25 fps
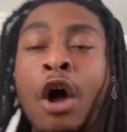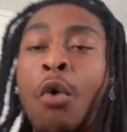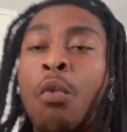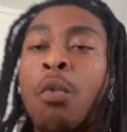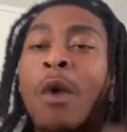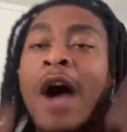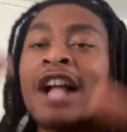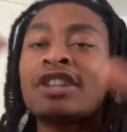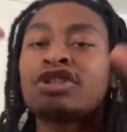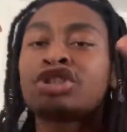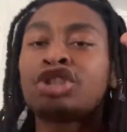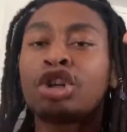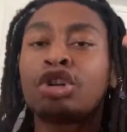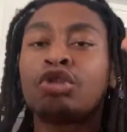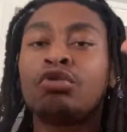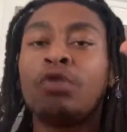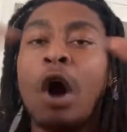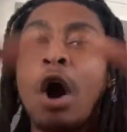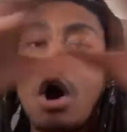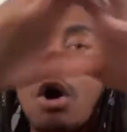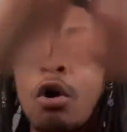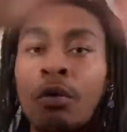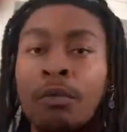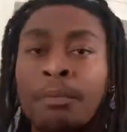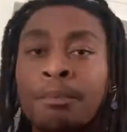watch it
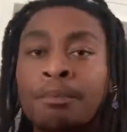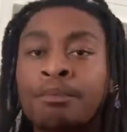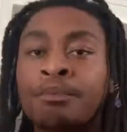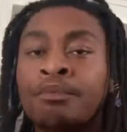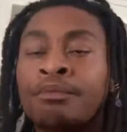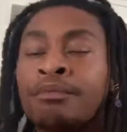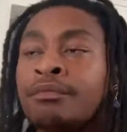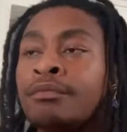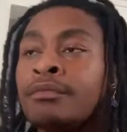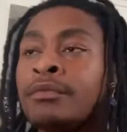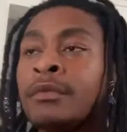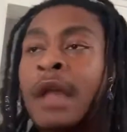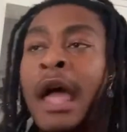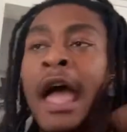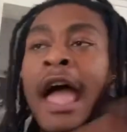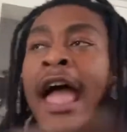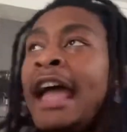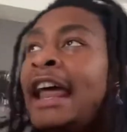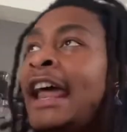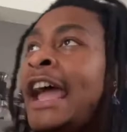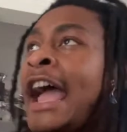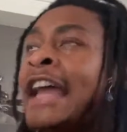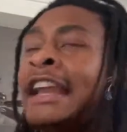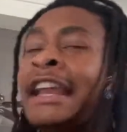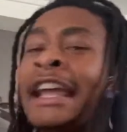grow,
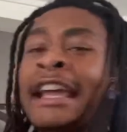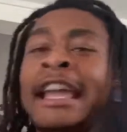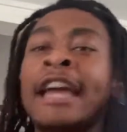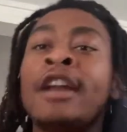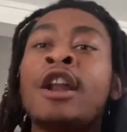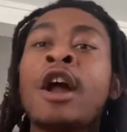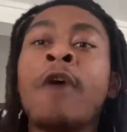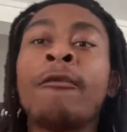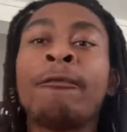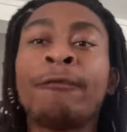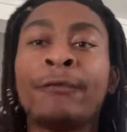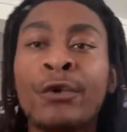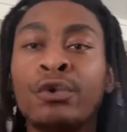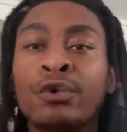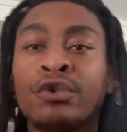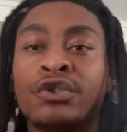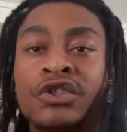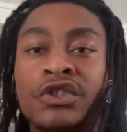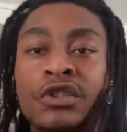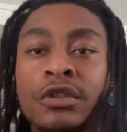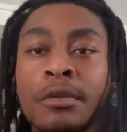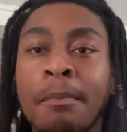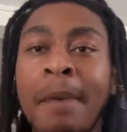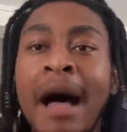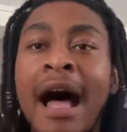and, and then get our
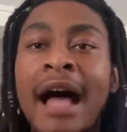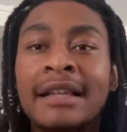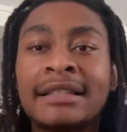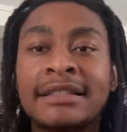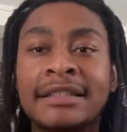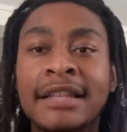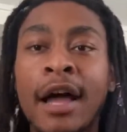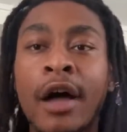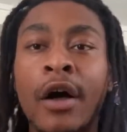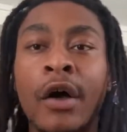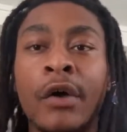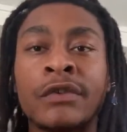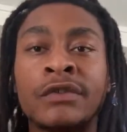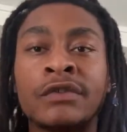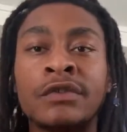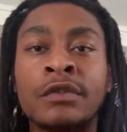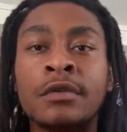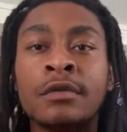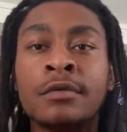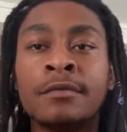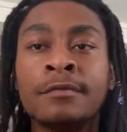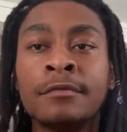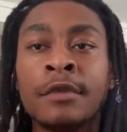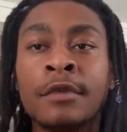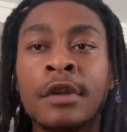fruits by ourselves
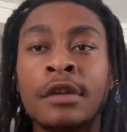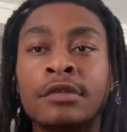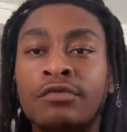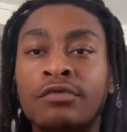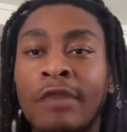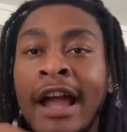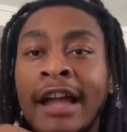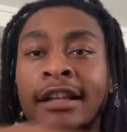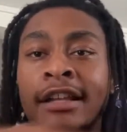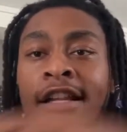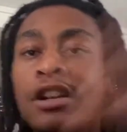right?